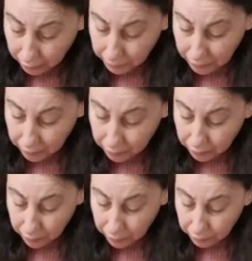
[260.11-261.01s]
I mean,
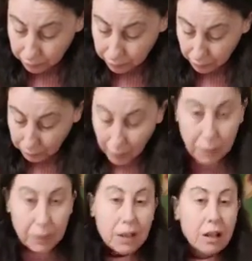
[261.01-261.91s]
you know, a
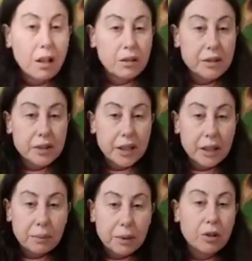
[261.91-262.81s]
blind man can't see,
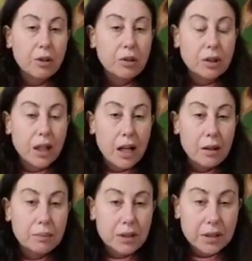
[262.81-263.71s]
but God
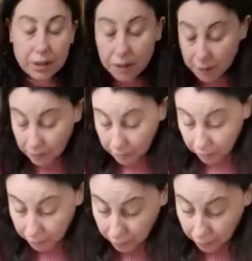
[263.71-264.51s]
helps us to see.